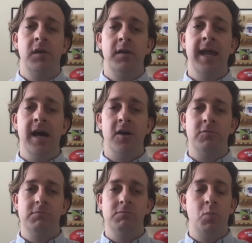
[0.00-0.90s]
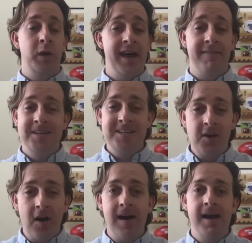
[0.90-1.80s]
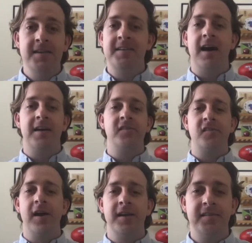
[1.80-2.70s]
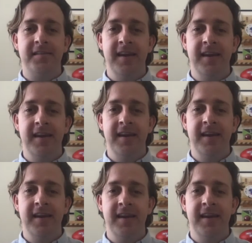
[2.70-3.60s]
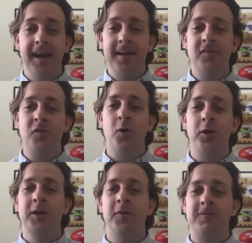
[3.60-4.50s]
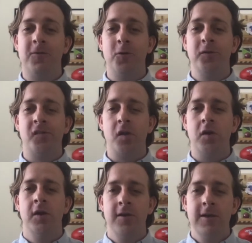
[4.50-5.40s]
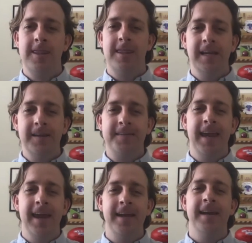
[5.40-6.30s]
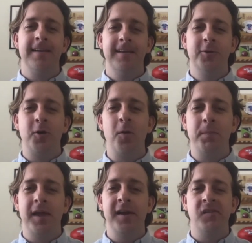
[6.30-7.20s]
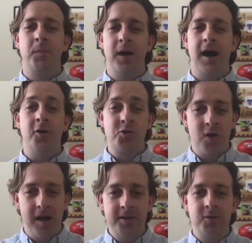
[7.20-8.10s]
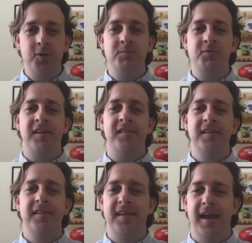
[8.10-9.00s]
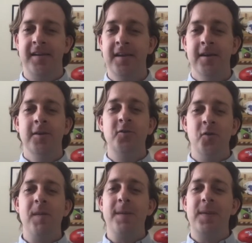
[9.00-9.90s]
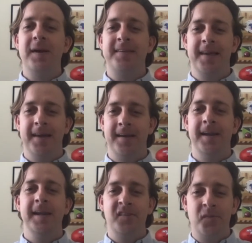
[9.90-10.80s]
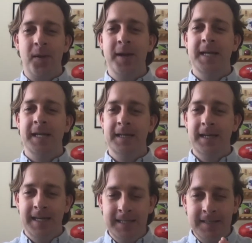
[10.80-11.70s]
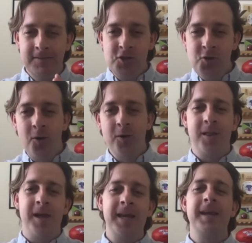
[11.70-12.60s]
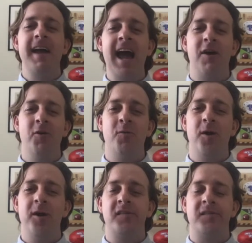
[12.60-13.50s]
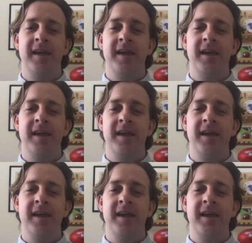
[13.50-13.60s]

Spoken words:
Now, we have an entire data science team dedicated to working on fraud, so things can get a little complex, but I'll try to do them justice and do my best at explaining in short, how it works.